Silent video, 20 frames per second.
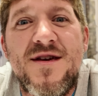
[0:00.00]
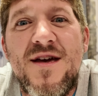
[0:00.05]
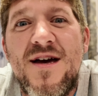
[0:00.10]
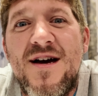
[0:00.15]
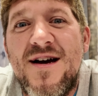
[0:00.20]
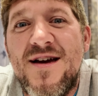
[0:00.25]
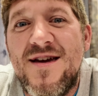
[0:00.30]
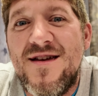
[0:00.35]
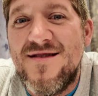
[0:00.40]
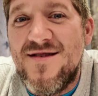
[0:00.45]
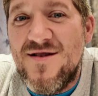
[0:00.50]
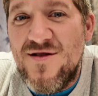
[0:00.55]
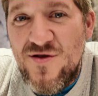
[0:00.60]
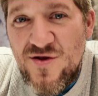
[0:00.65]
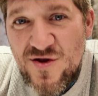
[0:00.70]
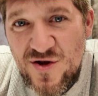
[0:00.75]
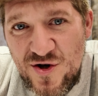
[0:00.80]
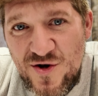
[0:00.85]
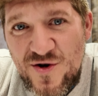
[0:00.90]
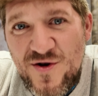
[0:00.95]
Get to
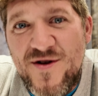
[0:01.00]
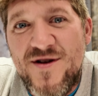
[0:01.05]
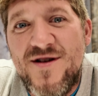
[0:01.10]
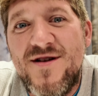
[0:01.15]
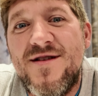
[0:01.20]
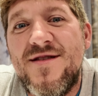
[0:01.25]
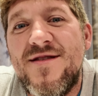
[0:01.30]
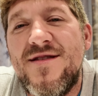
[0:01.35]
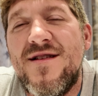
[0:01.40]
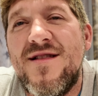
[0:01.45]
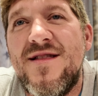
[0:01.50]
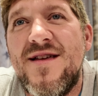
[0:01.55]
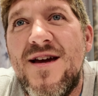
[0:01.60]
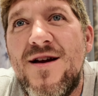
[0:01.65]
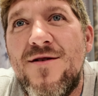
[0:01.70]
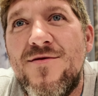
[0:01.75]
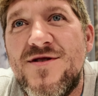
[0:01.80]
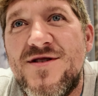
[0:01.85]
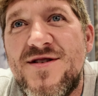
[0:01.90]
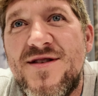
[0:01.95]
learn the
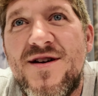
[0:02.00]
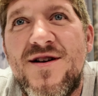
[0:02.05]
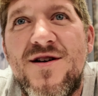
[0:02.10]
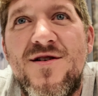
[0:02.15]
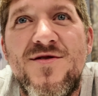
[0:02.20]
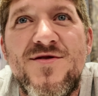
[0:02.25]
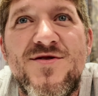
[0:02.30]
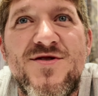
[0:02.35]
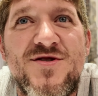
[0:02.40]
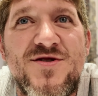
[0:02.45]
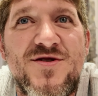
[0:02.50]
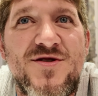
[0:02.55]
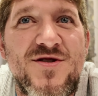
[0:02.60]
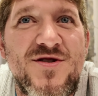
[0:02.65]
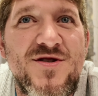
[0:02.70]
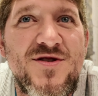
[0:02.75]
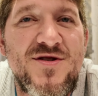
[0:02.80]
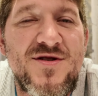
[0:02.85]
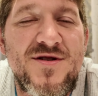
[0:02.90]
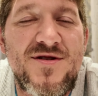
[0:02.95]
language, the
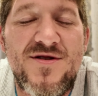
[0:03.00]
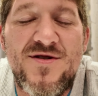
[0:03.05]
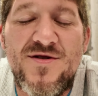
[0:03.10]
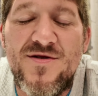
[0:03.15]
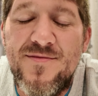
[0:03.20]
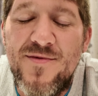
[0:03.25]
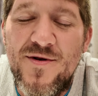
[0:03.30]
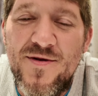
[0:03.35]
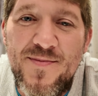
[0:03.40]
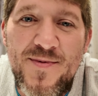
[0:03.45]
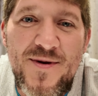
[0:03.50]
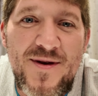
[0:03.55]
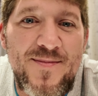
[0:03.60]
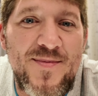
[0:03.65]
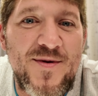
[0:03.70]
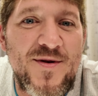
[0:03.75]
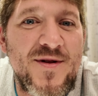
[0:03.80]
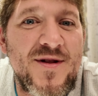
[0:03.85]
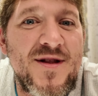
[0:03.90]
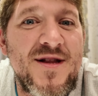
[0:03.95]
culture, learn about the
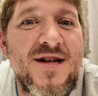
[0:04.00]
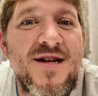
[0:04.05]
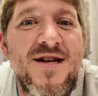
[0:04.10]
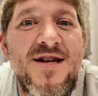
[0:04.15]
people.